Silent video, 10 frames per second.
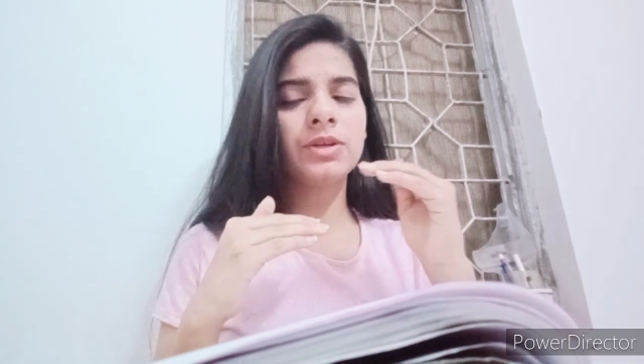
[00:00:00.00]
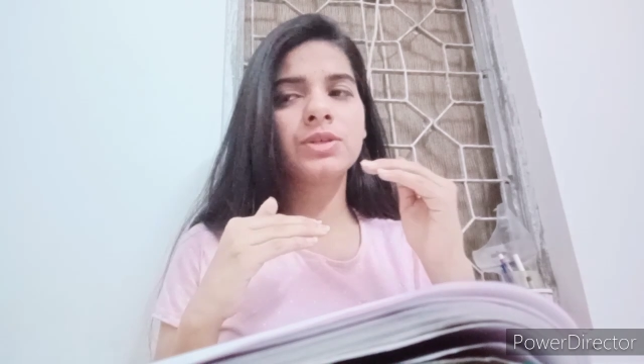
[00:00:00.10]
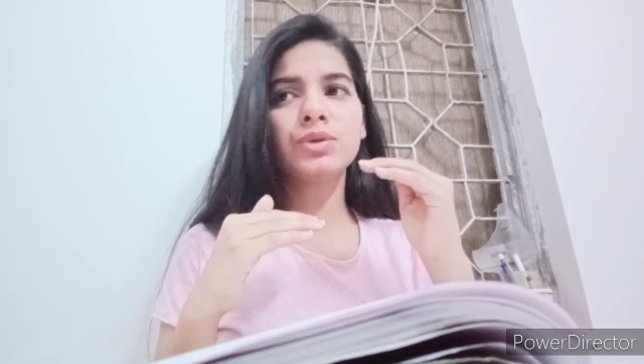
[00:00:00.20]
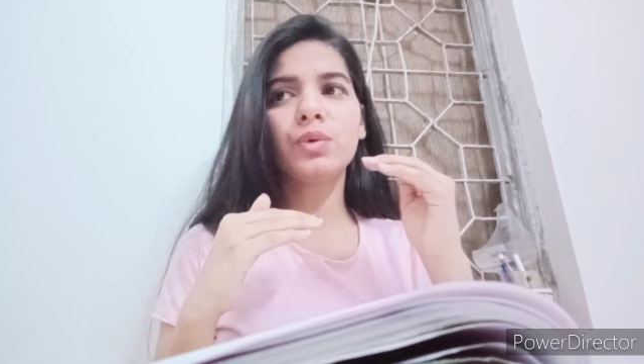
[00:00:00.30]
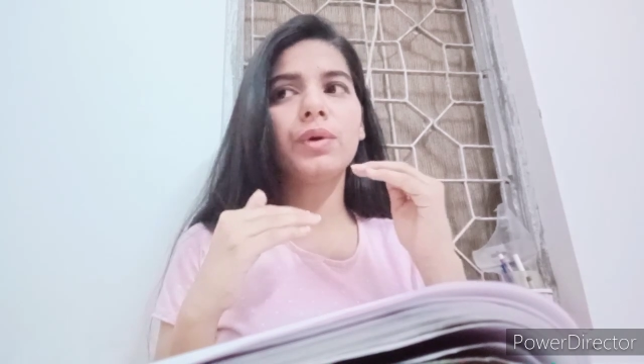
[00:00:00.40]

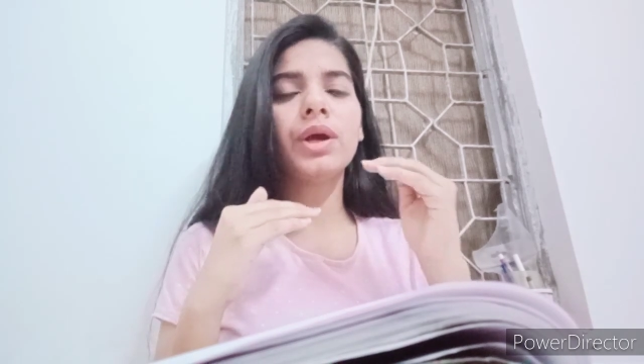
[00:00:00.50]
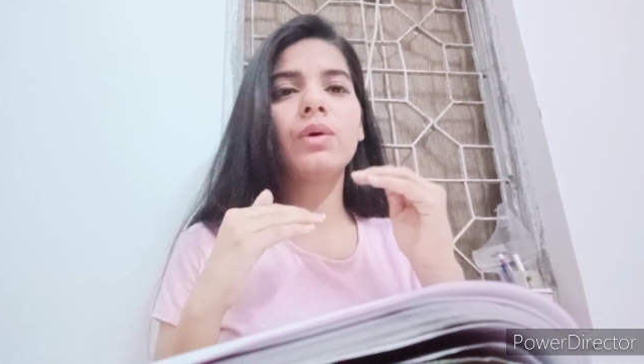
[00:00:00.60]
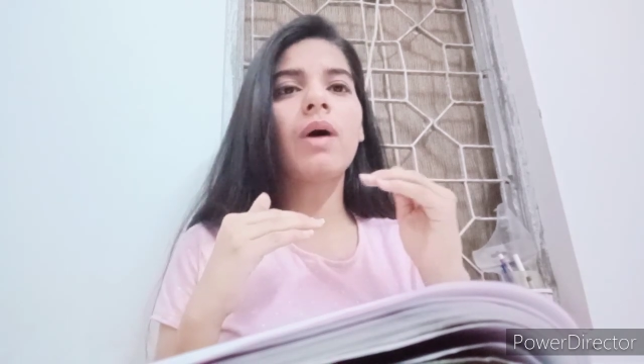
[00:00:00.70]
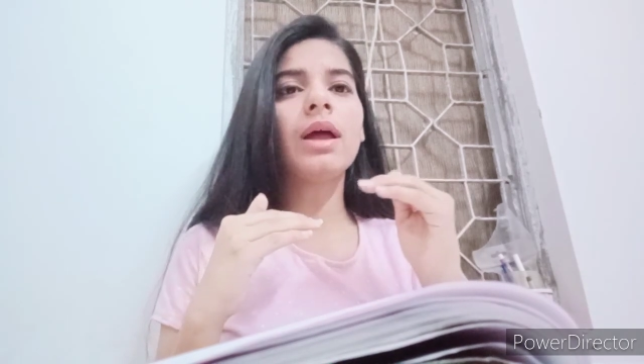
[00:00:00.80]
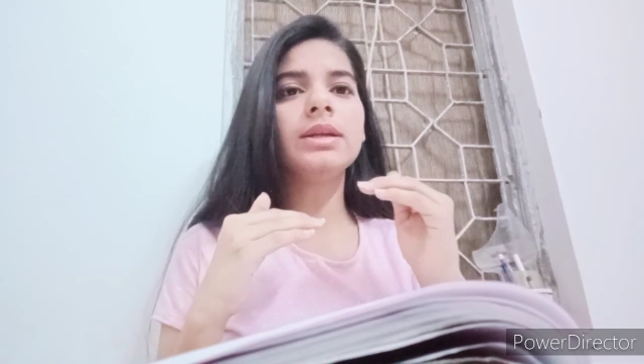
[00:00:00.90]
no
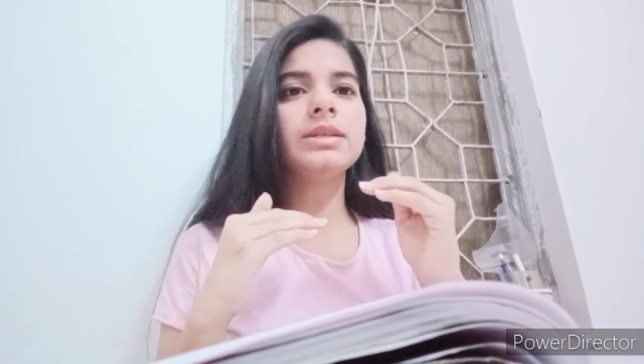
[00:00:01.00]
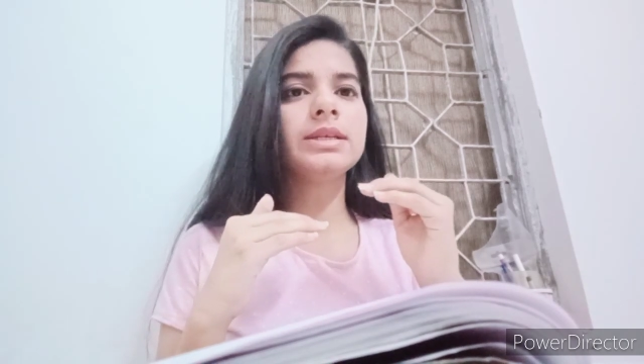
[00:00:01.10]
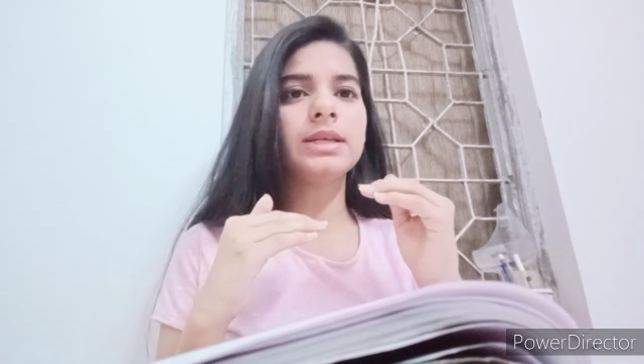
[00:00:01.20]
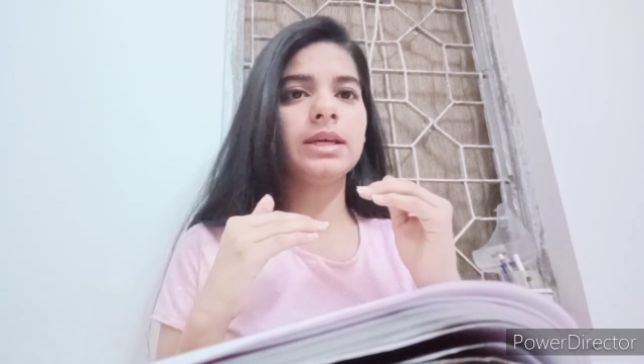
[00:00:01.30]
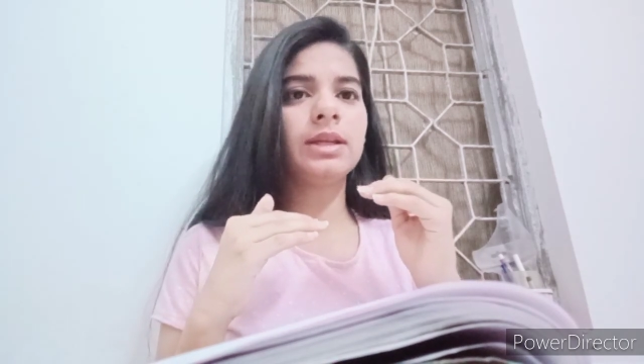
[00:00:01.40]

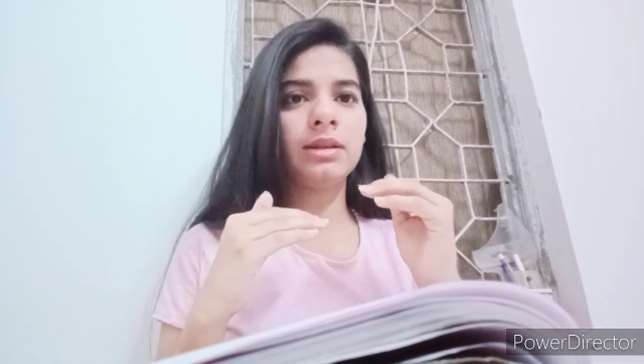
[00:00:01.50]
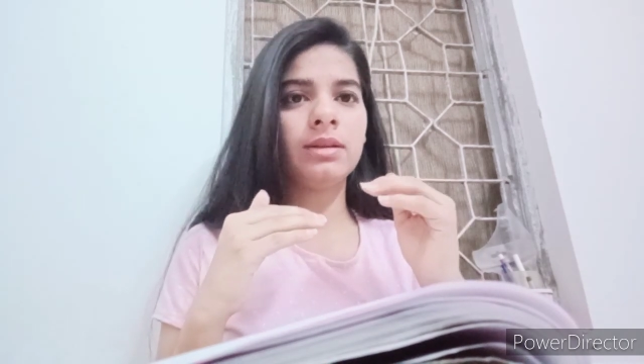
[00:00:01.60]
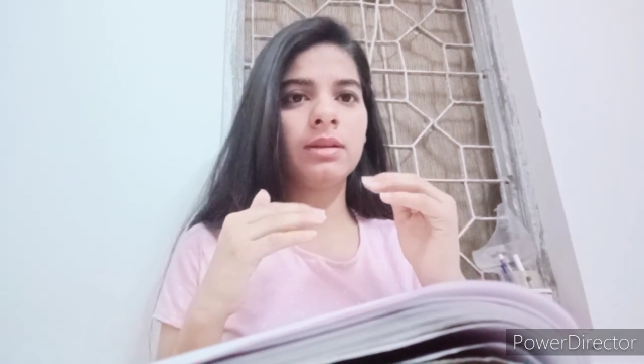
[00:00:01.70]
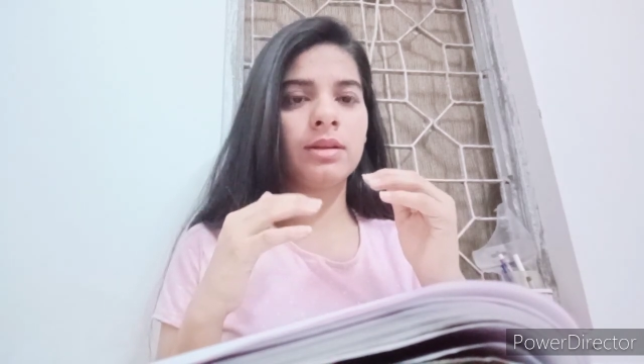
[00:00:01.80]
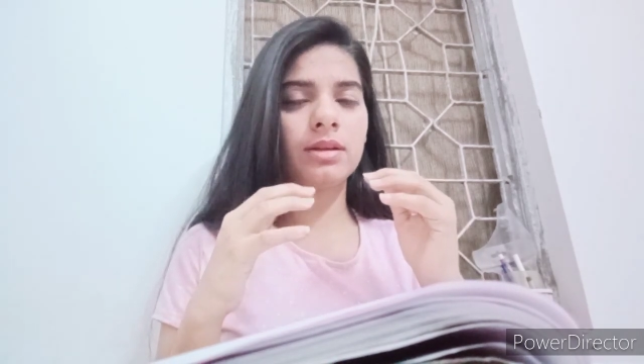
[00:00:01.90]
equality
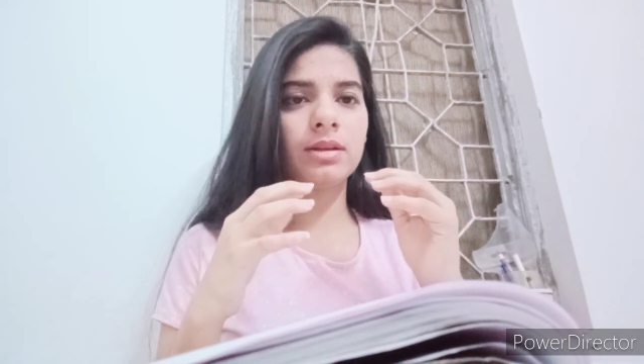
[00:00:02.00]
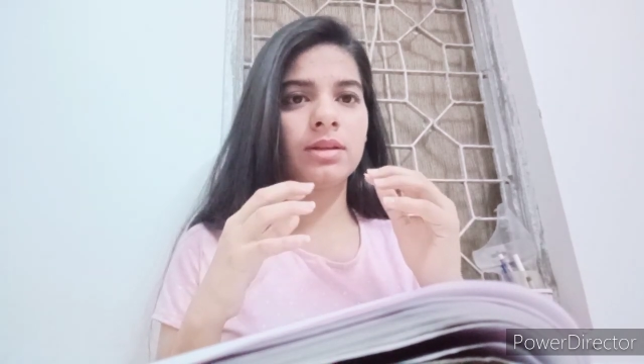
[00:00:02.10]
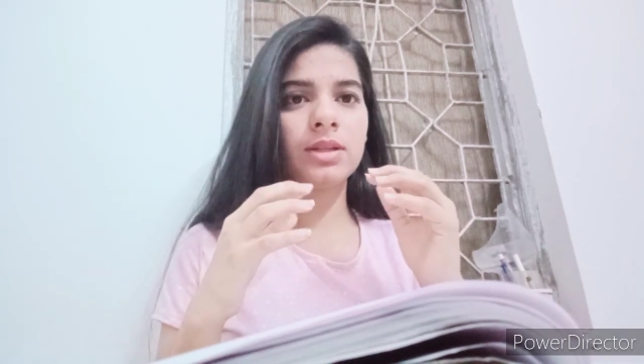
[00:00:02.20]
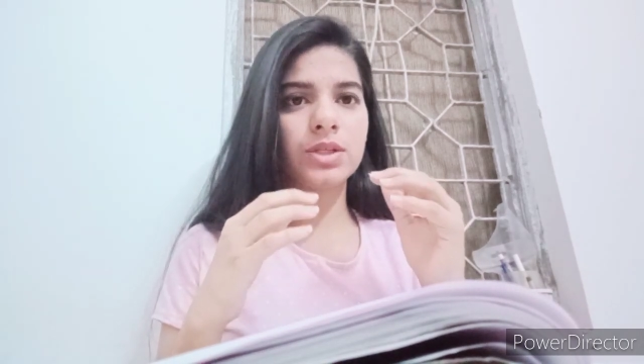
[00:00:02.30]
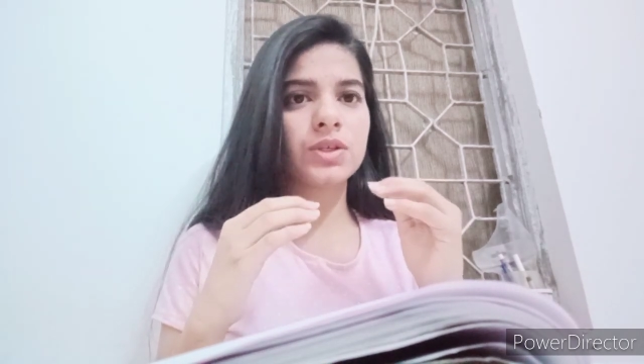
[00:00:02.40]
in
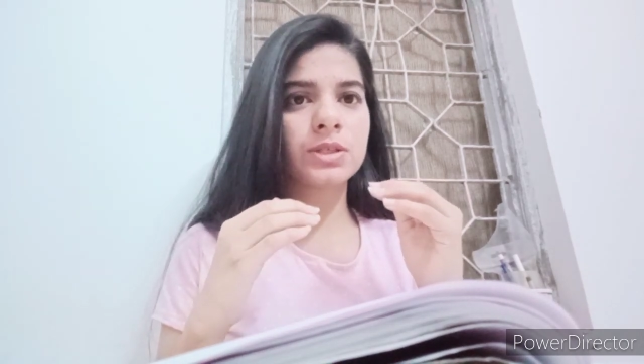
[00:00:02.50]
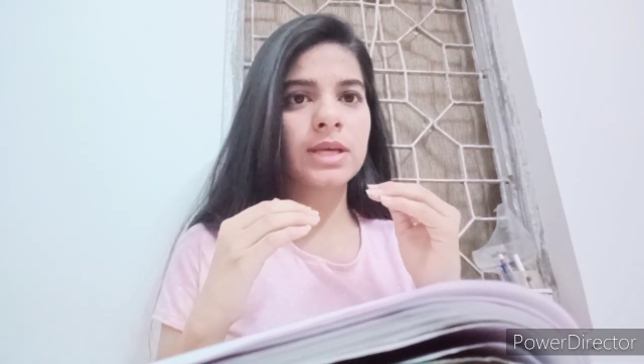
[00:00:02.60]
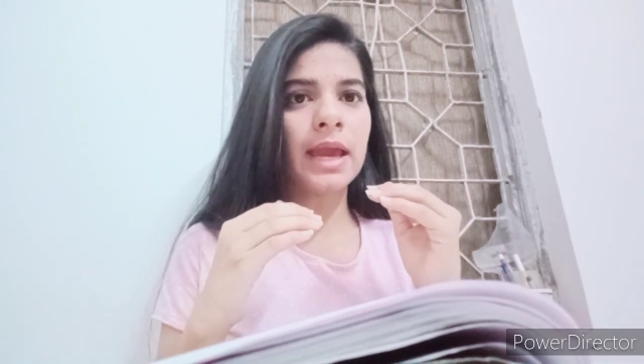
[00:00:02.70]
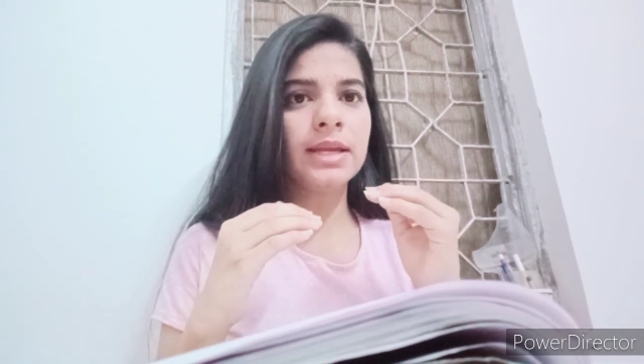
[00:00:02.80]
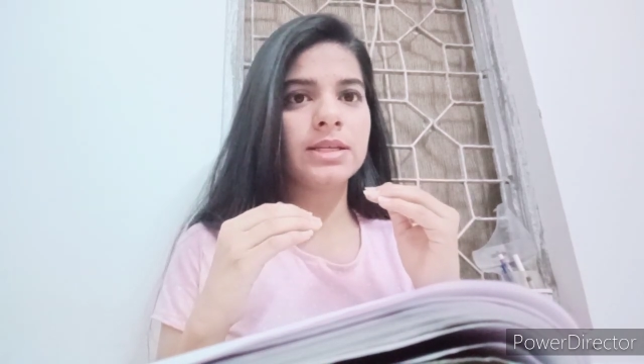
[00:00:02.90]
the
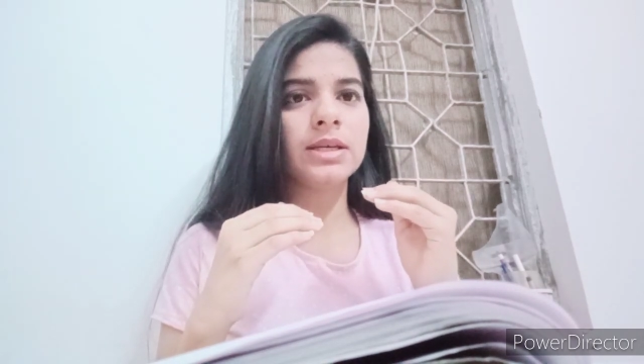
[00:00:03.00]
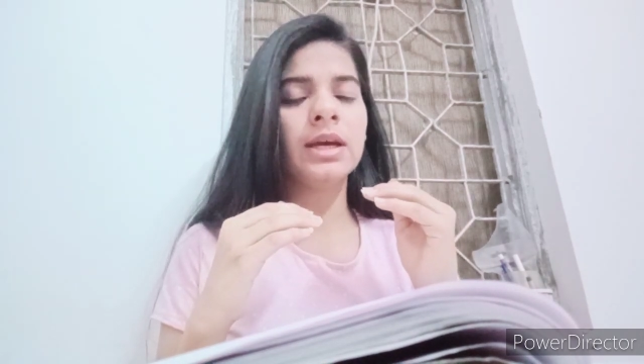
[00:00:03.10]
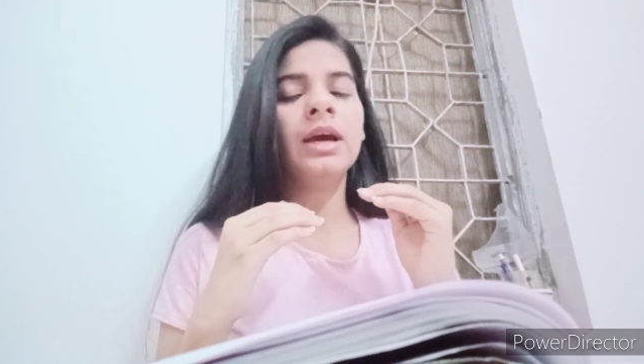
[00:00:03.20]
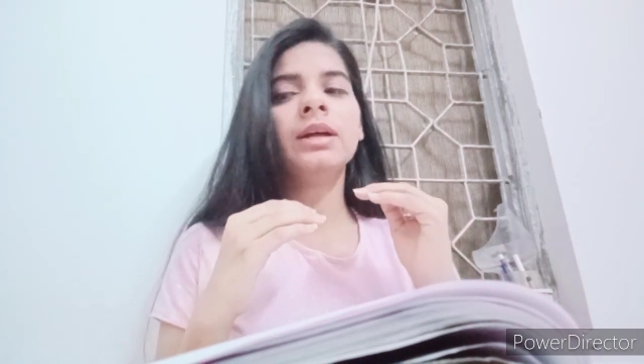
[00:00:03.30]
society.